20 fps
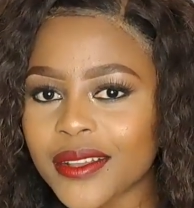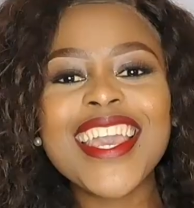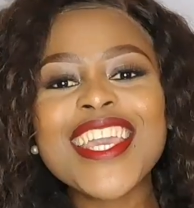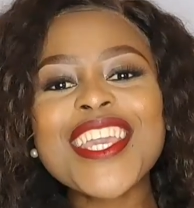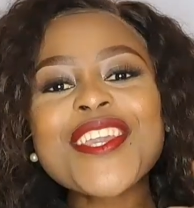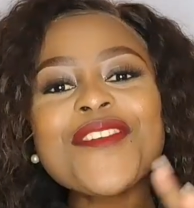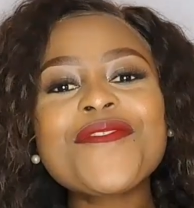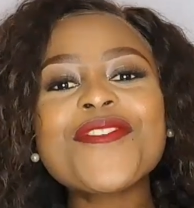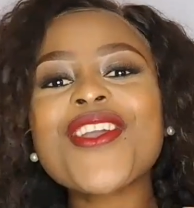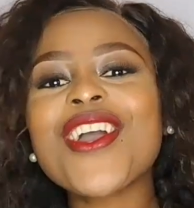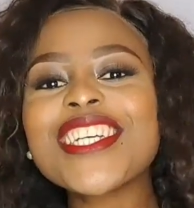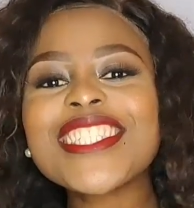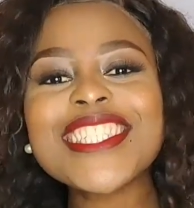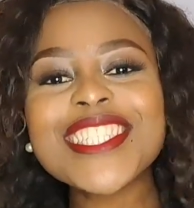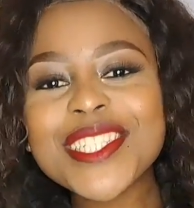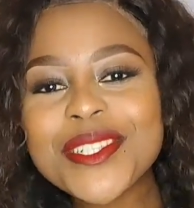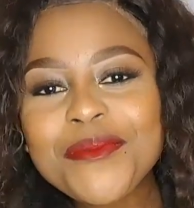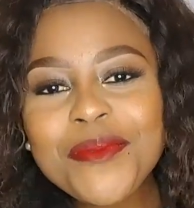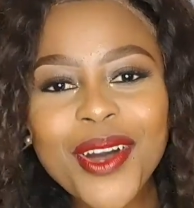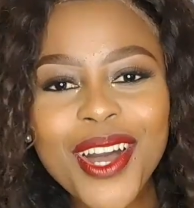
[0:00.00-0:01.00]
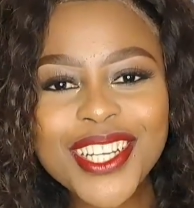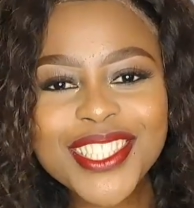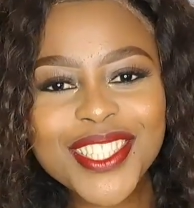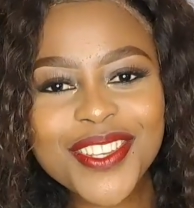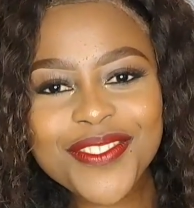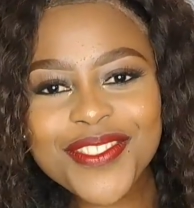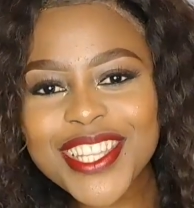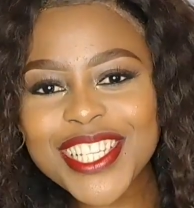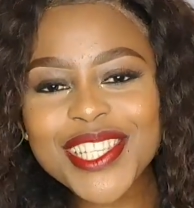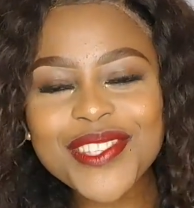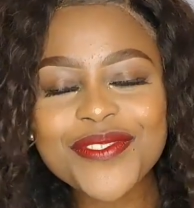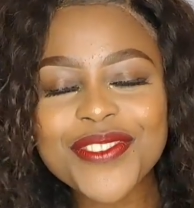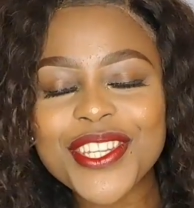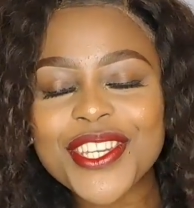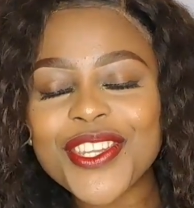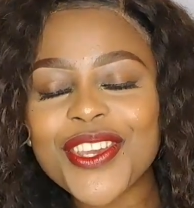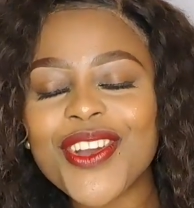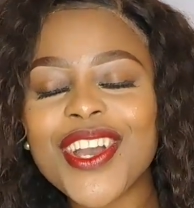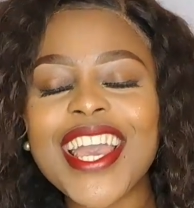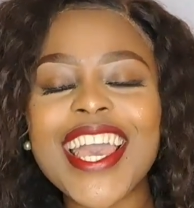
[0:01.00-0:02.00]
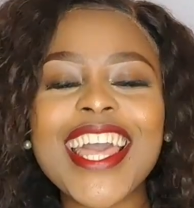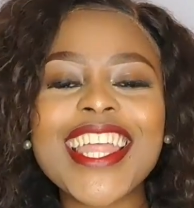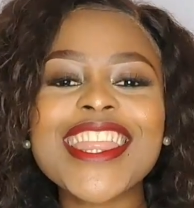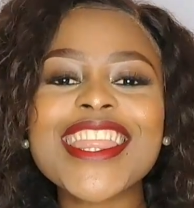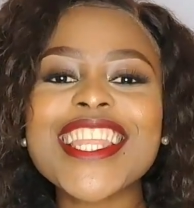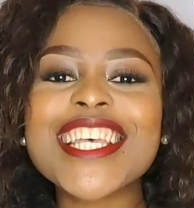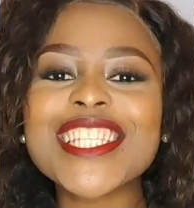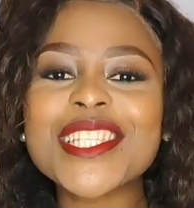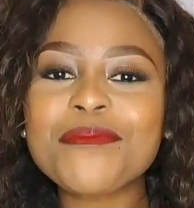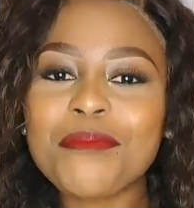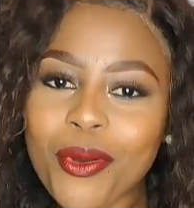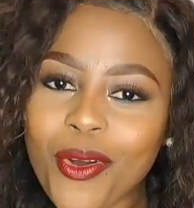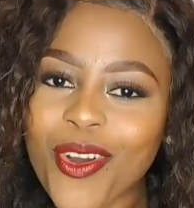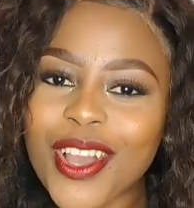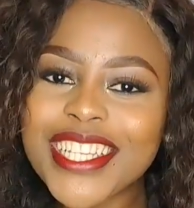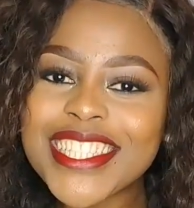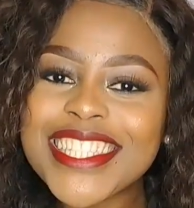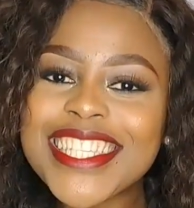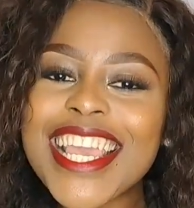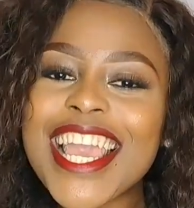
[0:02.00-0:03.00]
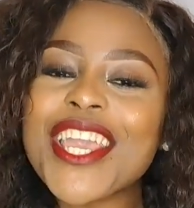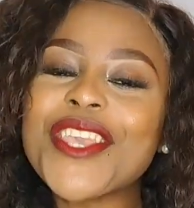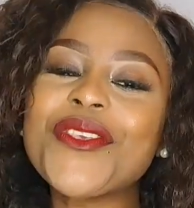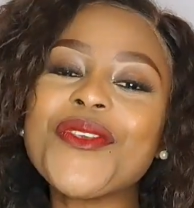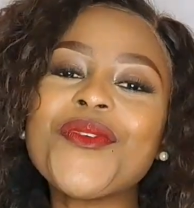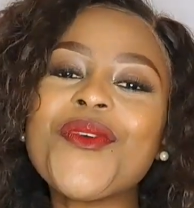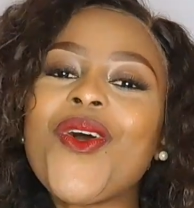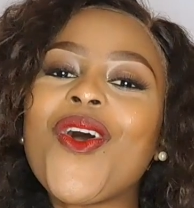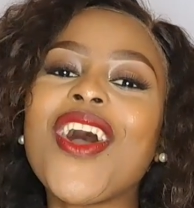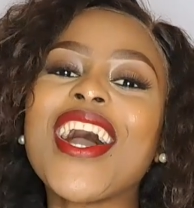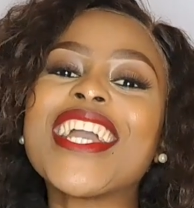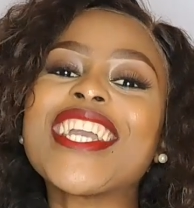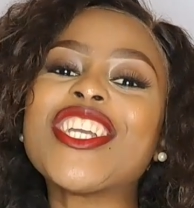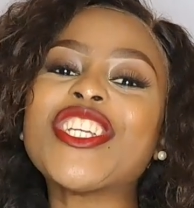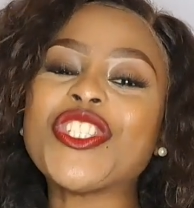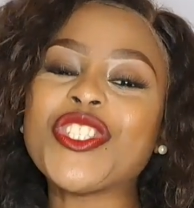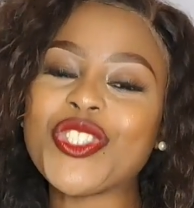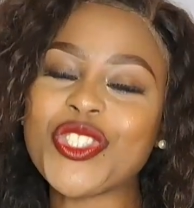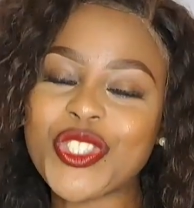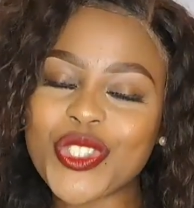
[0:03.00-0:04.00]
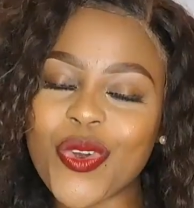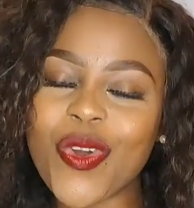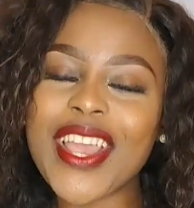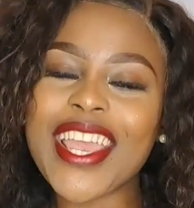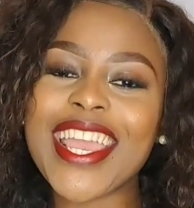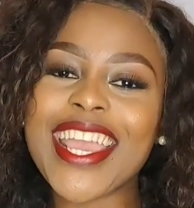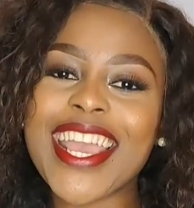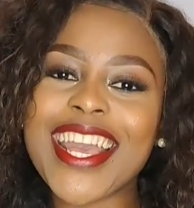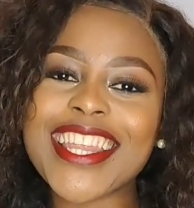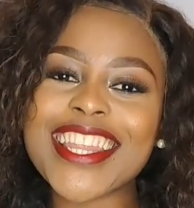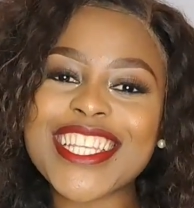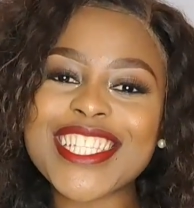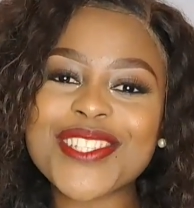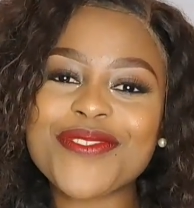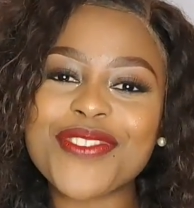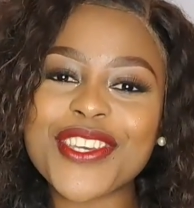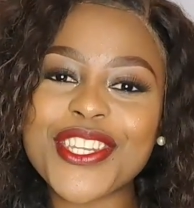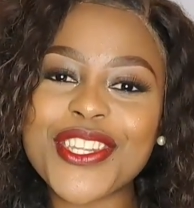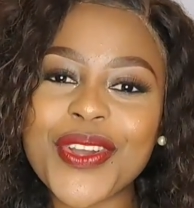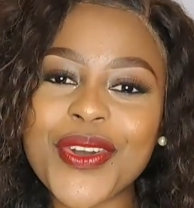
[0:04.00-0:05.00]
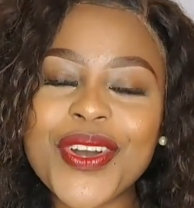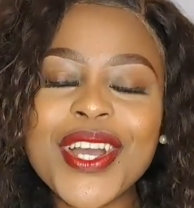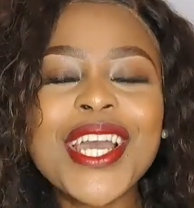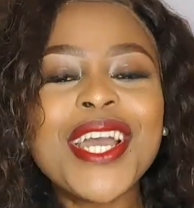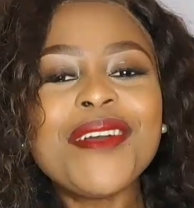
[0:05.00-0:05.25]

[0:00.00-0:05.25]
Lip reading: If you're still part of this video at this point and you are enjoying this video,